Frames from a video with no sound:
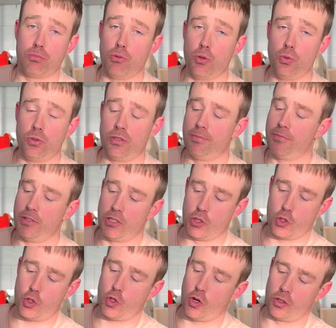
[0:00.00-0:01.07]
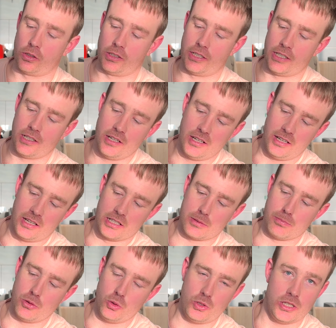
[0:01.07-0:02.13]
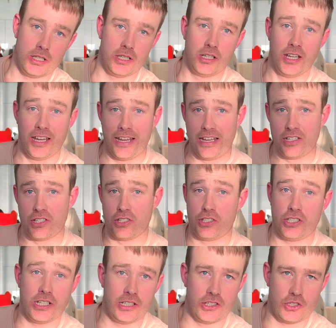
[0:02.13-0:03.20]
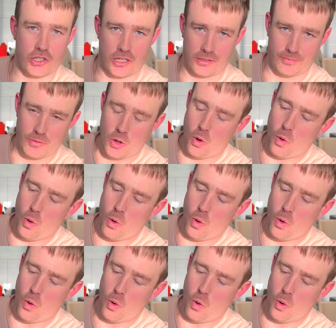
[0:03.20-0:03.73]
smooth, it's chocolatey, it's moussey, it's a signature,